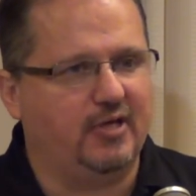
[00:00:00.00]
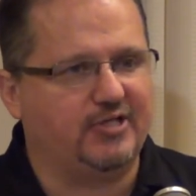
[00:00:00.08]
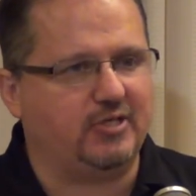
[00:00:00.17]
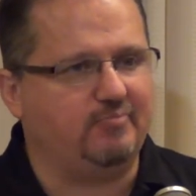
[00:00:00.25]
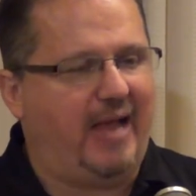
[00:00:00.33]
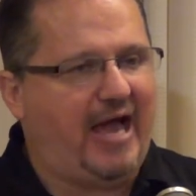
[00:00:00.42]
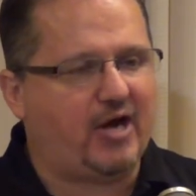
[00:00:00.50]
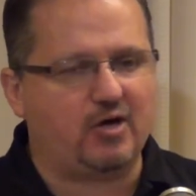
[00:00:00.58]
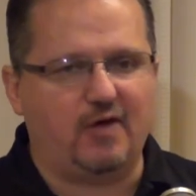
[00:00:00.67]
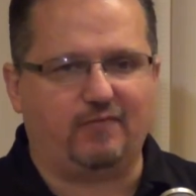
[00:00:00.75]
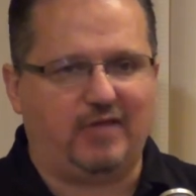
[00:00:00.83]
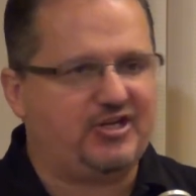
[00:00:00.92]
It's a matter
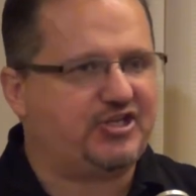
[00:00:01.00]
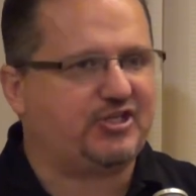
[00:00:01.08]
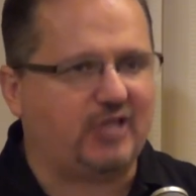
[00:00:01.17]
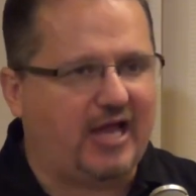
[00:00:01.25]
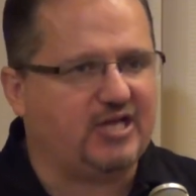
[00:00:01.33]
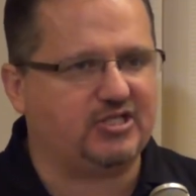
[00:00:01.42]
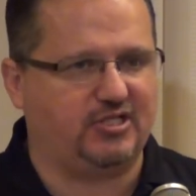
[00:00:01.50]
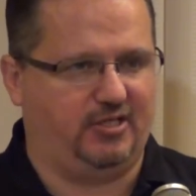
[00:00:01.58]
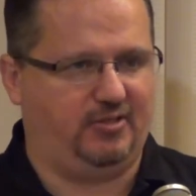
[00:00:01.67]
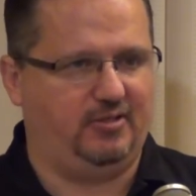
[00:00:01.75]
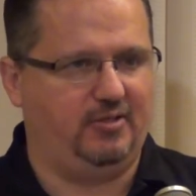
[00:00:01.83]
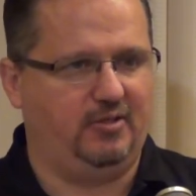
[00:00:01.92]
of
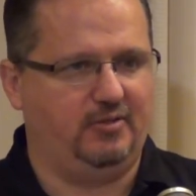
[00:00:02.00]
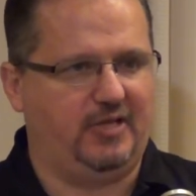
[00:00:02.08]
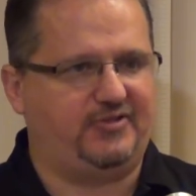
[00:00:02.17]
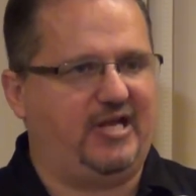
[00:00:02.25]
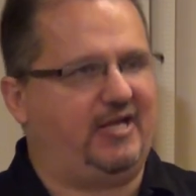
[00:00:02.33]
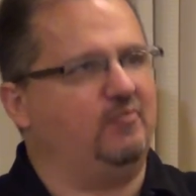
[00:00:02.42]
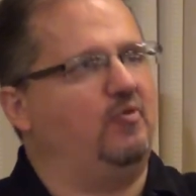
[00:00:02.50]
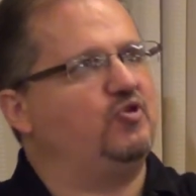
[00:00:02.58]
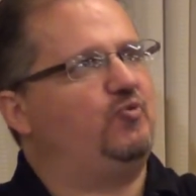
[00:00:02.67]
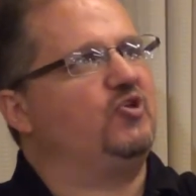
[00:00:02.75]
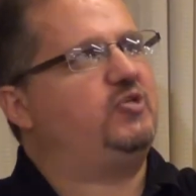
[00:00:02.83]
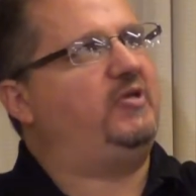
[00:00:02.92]
legislation. They take what was
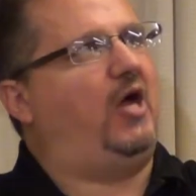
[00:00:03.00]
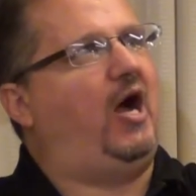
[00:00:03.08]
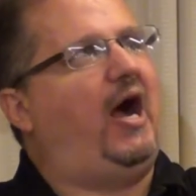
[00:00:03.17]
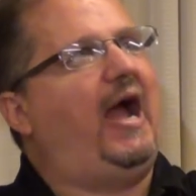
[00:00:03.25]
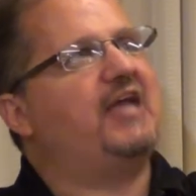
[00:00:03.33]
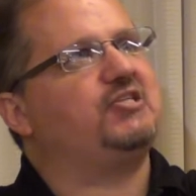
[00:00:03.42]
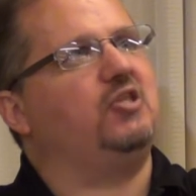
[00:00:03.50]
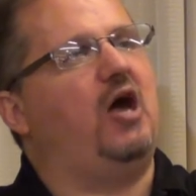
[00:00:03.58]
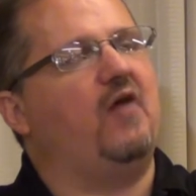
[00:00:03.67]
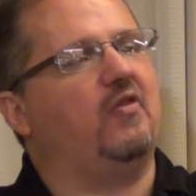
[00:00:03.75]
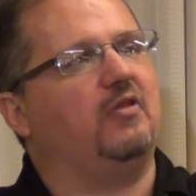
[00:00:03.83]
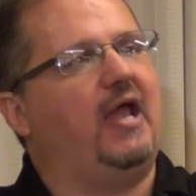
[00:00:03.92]
supposed to be the highest
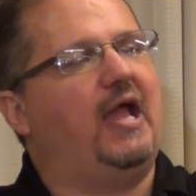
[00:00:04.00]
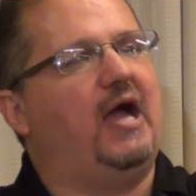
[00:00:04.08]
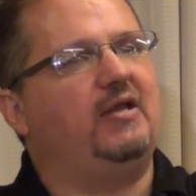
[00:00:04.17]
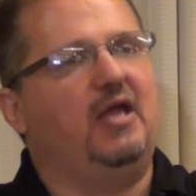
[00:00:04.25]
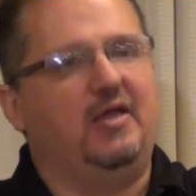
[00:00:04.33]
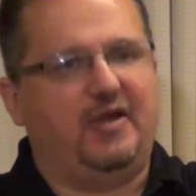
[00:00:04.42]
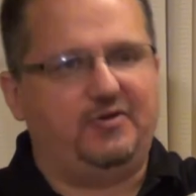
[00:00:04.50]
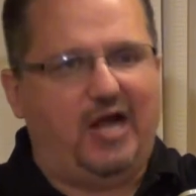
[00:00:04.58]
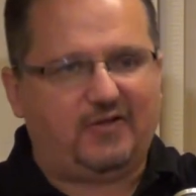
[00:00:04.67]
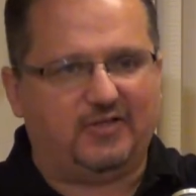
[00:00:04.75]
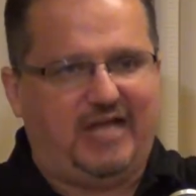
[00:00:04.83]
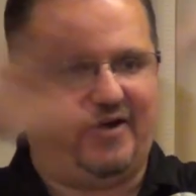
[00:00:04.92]
law of the land and
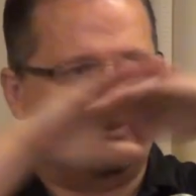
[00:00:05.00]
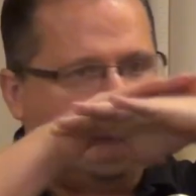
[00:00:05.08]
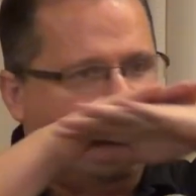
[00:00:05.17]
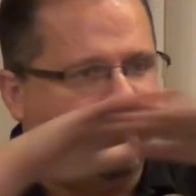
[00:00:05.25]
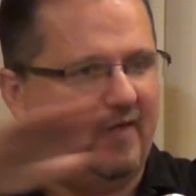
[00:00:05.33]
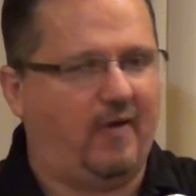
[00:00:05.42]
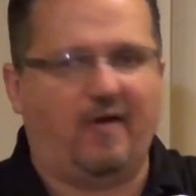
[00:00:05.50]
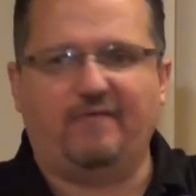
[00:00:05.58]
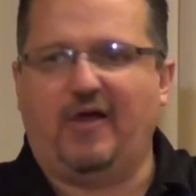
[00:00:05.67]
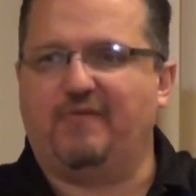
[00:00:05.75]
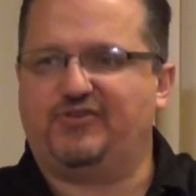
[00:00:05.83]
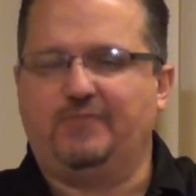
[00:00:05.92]
knock it down to the level
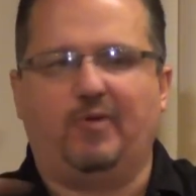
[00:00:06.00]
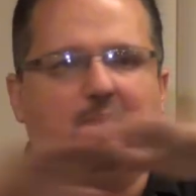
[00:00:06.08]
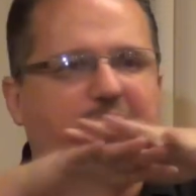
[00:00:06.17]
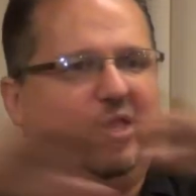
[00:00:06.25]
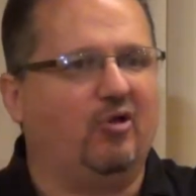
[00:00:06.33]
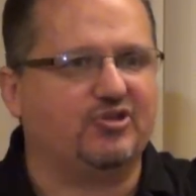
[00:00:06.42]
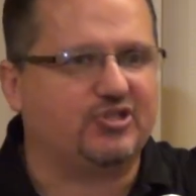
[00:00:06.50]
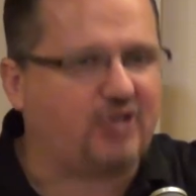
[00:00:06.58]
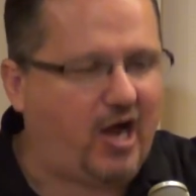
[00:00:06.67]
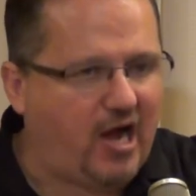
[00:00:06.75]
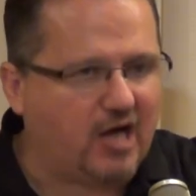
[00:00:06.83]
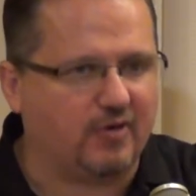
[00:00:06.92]
of simple bills in
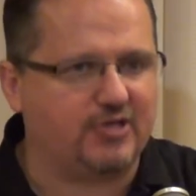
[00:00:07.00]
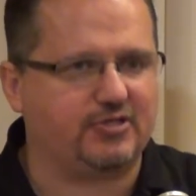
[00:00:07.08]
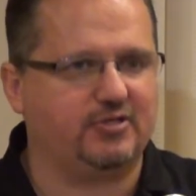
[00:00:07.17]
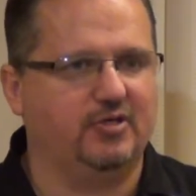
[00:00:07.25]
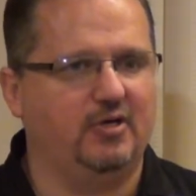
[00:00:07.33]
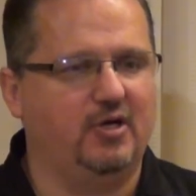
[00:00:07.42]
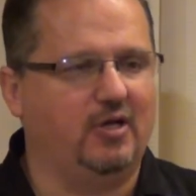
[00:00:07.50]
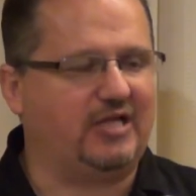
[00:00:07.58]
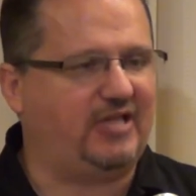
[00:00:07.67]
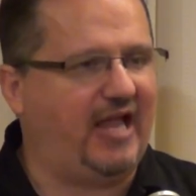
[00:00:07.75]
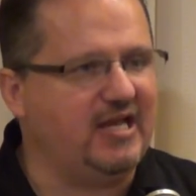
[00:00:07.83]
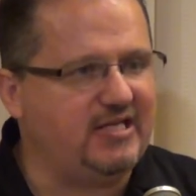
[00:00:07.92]
Congress. Like
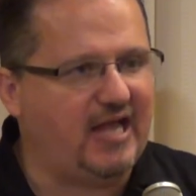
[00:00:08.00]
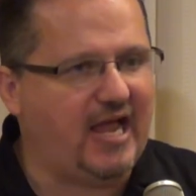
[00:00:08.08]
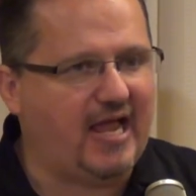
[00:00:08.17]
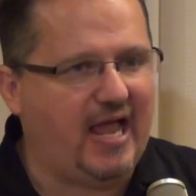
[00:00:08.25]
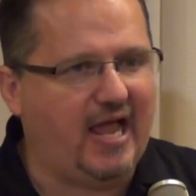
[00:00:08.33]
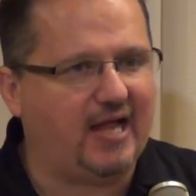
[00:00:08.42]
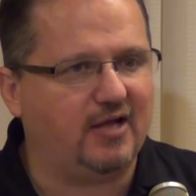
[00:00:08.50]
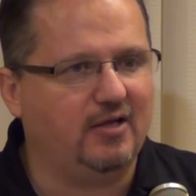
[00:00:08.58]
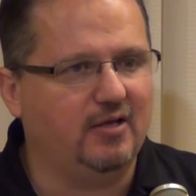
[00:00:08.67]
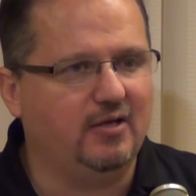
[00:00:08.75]
the NDAA.